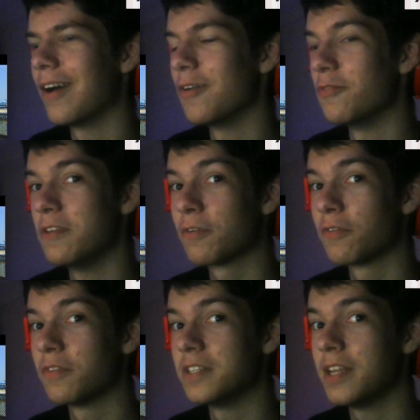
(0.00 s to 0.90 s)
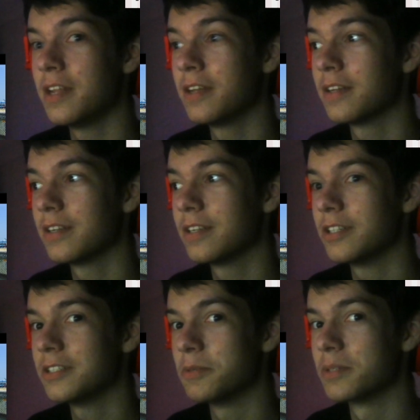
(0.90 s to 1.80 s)
V for vendetta.
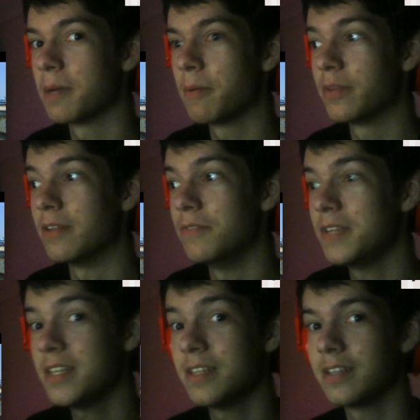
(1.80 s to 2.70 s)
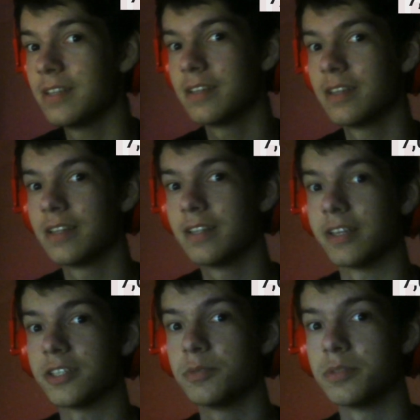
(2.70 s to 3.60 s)
She was coming with a V.
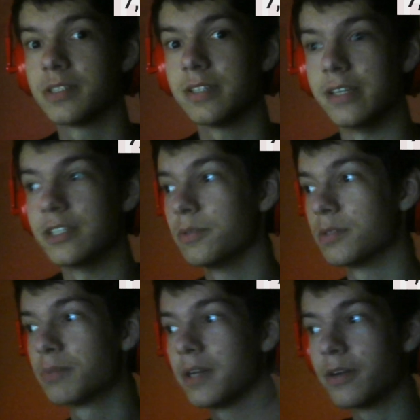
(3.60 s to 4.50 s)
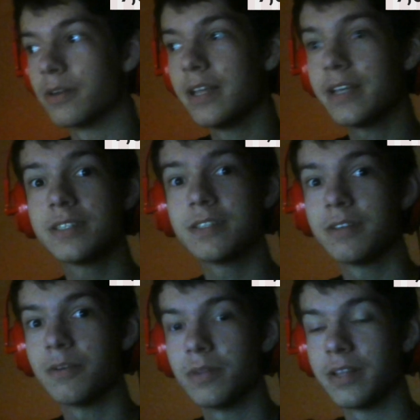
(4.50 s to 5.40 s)
Like she was spreading her legs.
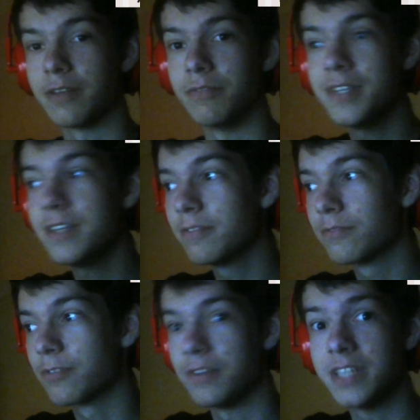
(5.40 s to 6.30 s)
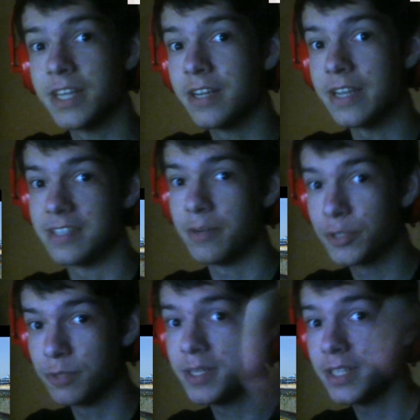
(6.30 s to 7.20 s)
Like a V for vendetta. Is that what
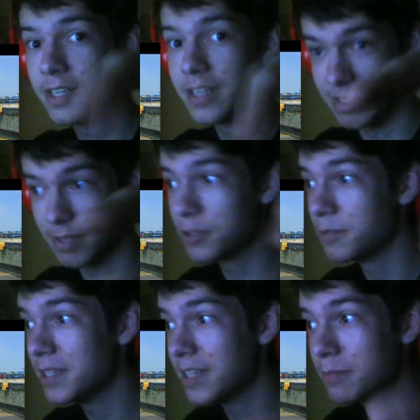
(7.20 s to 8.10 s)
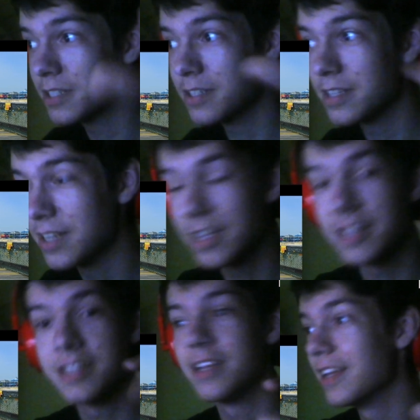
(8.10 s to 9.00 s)
you mean? Is that what you mean, Nampson?
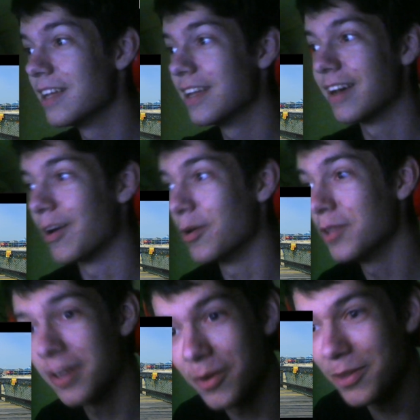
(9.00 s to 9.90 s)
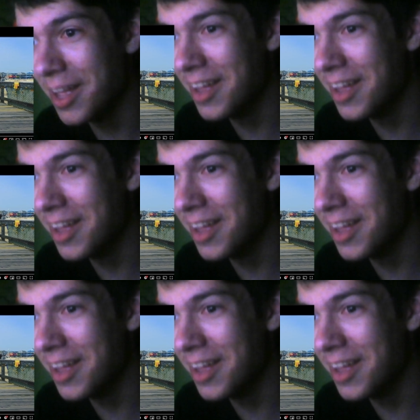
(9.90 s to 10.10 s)
Hold on.